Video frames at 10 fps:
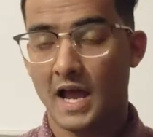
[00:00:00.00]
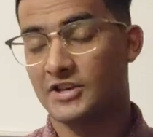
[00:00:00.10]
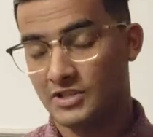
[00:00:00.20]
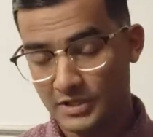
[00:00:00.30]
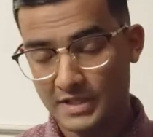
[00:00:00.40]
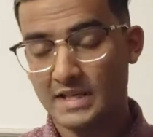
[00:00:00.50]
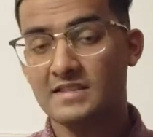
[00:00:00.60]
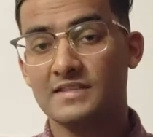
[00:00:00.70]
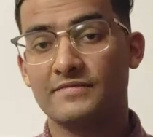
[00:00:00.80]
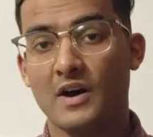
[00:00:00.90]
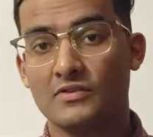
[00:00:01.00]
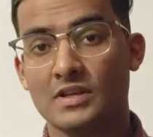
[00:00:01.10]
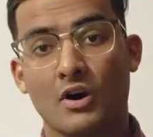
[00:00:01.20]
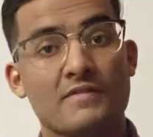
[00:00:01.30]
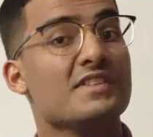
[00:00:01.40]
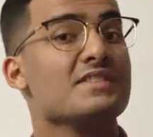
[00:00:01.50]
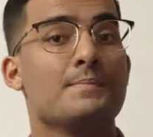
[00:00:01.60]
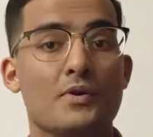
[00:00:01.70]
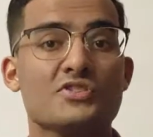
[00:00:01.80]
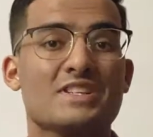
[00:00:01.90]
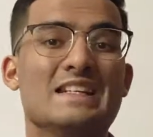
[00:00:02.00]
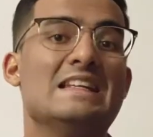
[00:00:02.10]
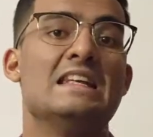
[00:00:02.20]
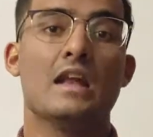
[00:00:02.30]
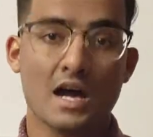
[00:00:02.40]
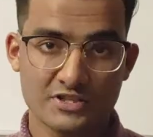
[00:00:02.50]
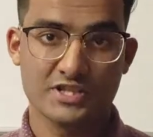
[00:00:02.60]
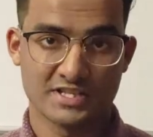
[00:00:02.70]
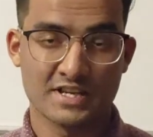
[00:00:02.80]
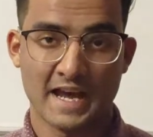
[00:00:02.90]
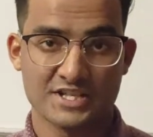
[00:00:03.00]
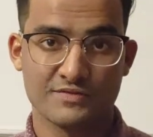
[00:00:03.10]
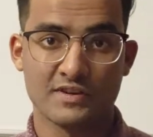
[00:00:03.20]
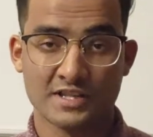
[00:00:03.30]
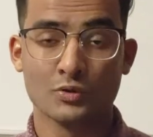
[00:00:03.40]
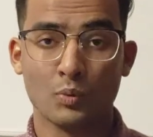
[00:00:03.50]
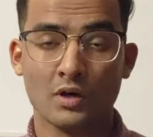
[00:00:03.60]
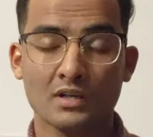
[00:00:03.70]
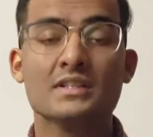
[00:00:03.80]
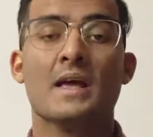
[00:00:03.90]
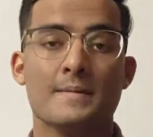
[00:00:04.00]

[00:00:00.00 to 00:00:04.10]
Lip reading: actually he is the founder of the supposedly largest hedge fund in the world,